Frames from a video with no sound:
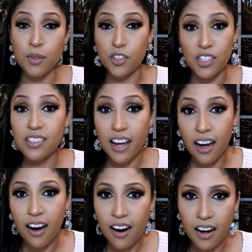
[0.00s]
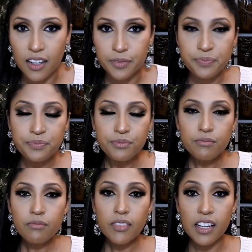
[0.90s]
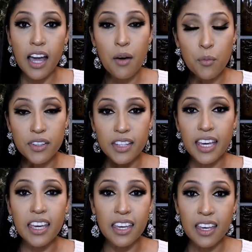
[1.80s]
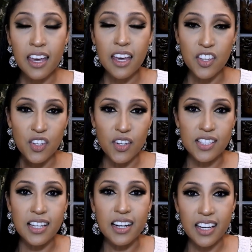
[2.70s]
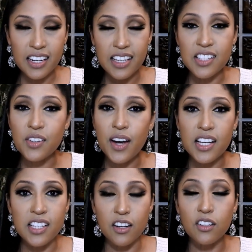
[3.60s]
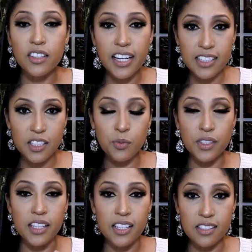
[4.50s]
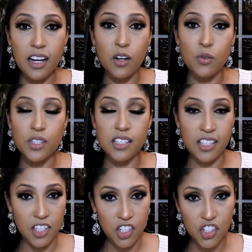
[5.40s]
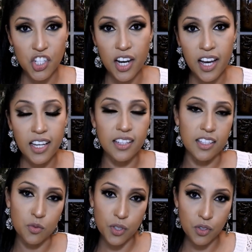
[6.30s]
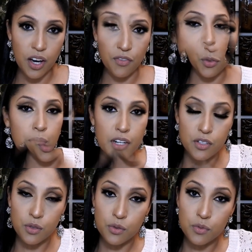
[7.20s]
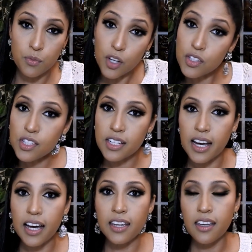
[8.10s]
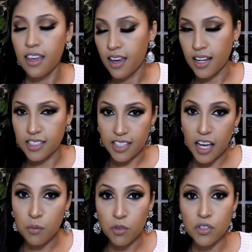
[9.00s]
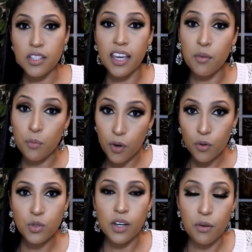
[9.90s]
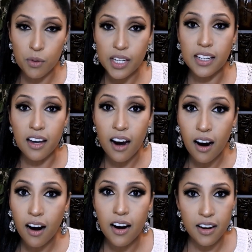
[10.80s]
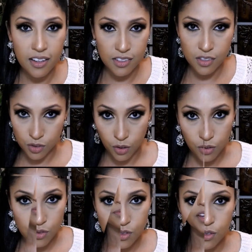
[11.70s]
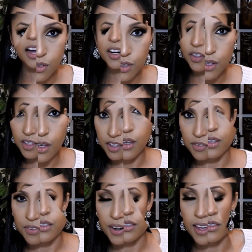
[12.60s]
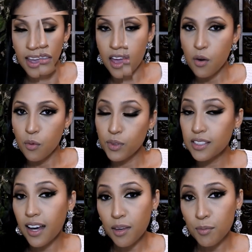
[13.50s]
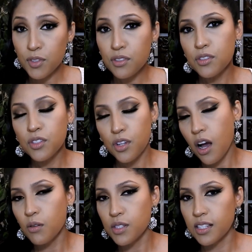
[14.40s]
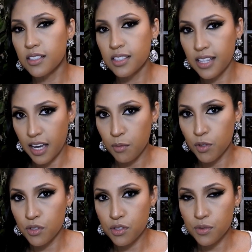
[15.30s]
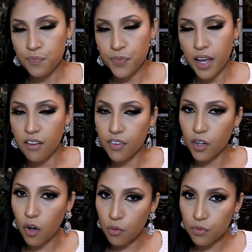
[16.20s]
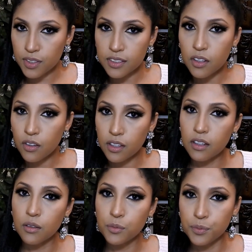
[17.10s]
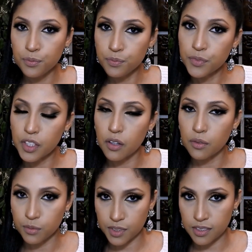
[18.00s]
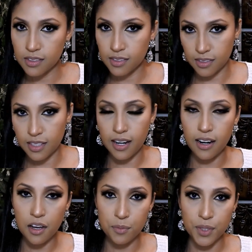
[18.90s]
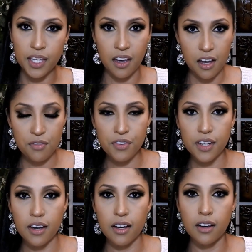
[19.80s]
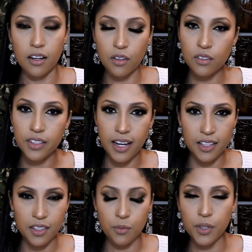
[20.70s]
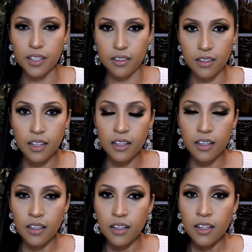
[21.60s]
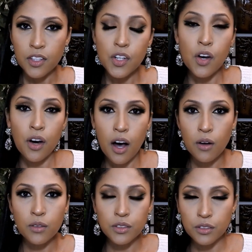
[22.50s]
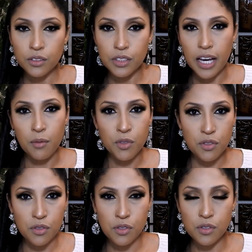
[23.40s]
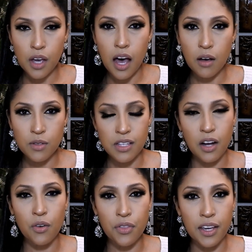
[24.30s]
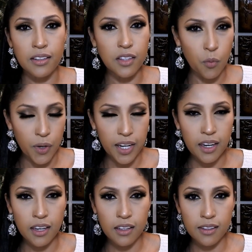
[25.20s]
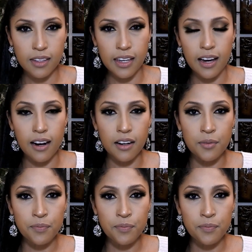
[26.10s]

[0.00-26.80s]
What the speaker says: because it's not hard. And when they start getting scratched and all that, that's when they start losing their shine, and that's why you have to replace it. Moissanite and diamonds, they both are really hard stones. Another difference with diamonds, how some diamonds have conflict going on, with things that are happening in Africa and all that, the way how diamonds, how some of them, the way they are